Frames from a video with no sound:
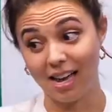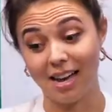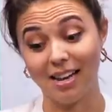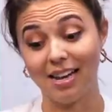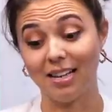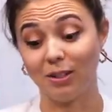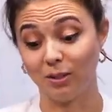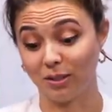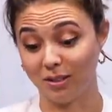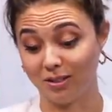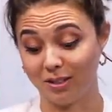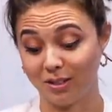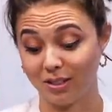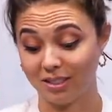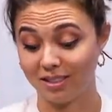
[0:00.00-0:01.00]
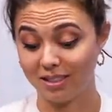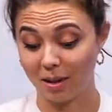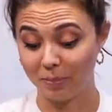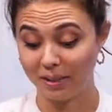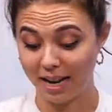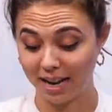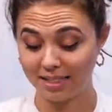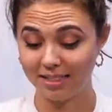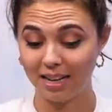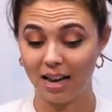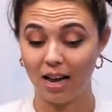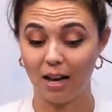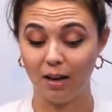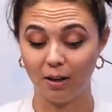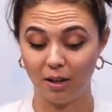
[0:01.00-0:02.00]
and there's a there's a subtext.
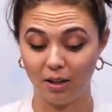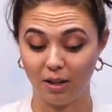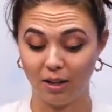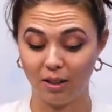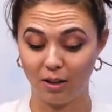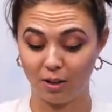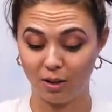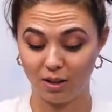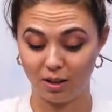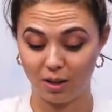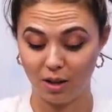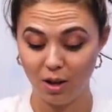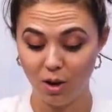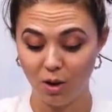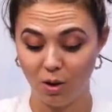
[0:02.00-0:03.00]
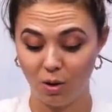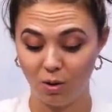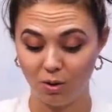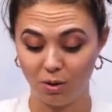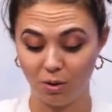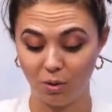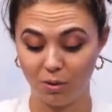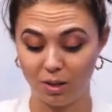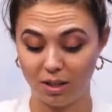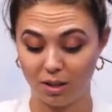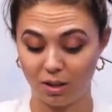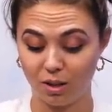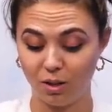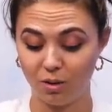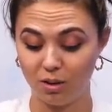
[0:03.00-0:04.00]
Uh, the the, the uh, only the
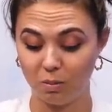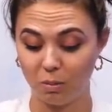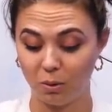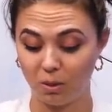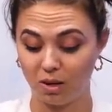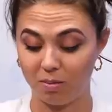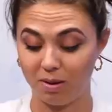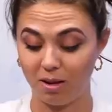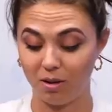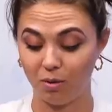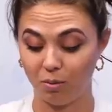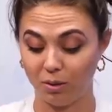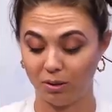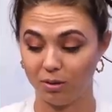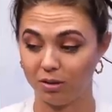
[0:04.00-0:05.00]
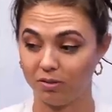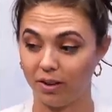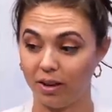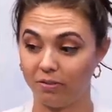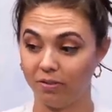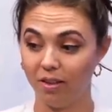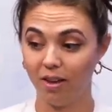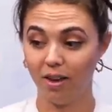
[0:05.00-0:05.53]
cutest Pokemon will survive.